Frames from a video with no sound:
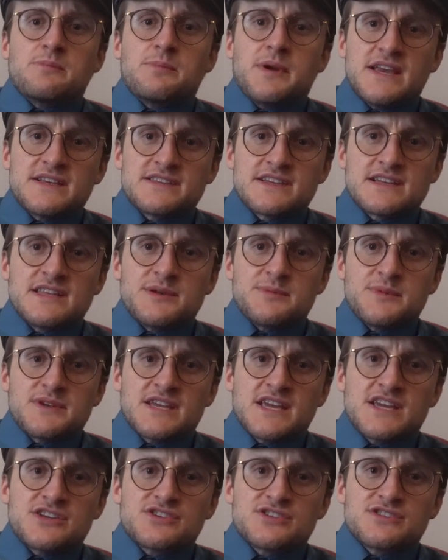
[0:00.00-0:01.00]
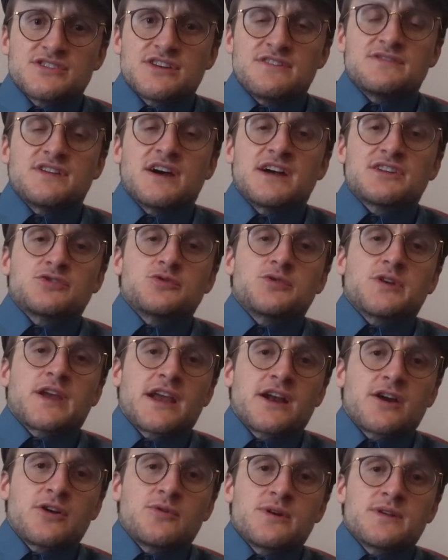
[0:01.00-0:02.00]
and basic limitations of not doing
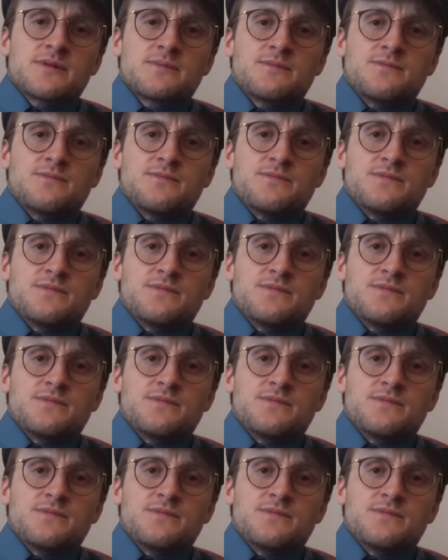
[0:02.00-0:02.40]
heroin.